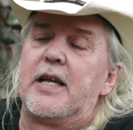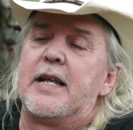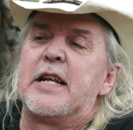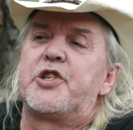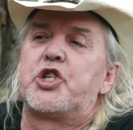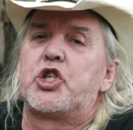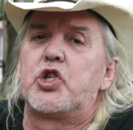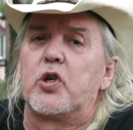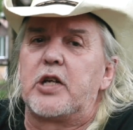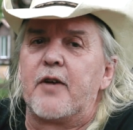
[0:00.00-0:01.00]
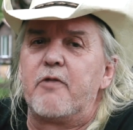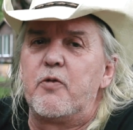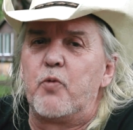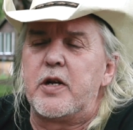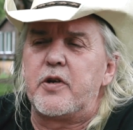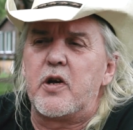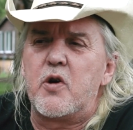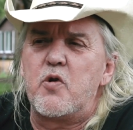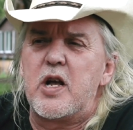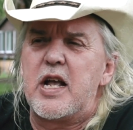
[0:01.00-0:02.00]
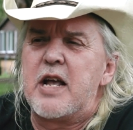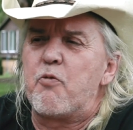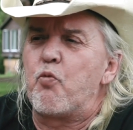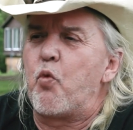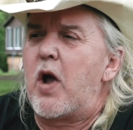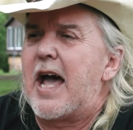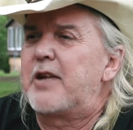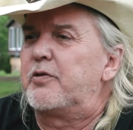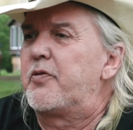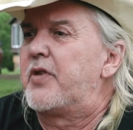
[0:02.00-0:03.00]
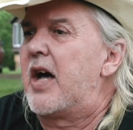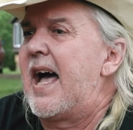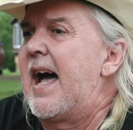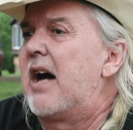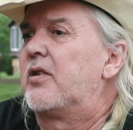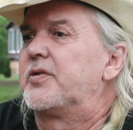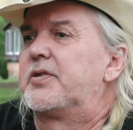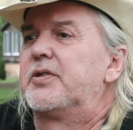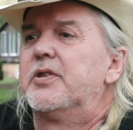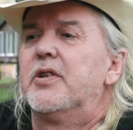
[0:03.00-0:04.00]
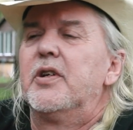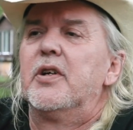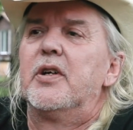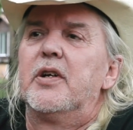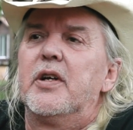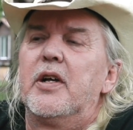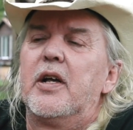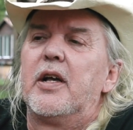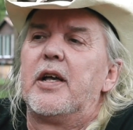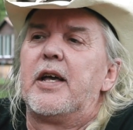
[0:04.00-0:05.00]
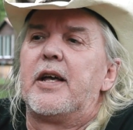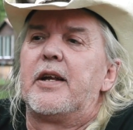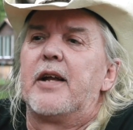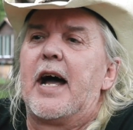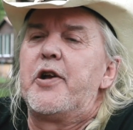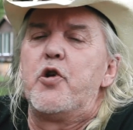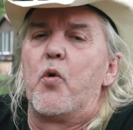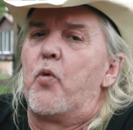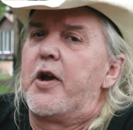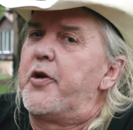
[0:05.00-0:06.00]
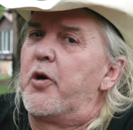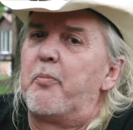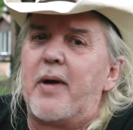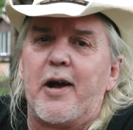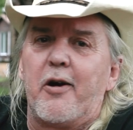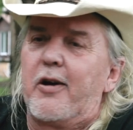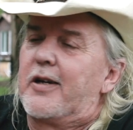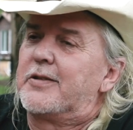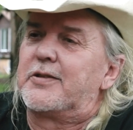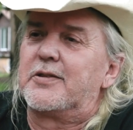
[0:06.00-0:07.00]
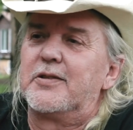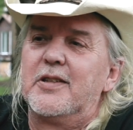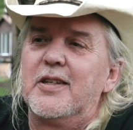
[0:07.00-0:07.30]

and it shook every window. It rattled the house, and I knew it wasn't no bear. Because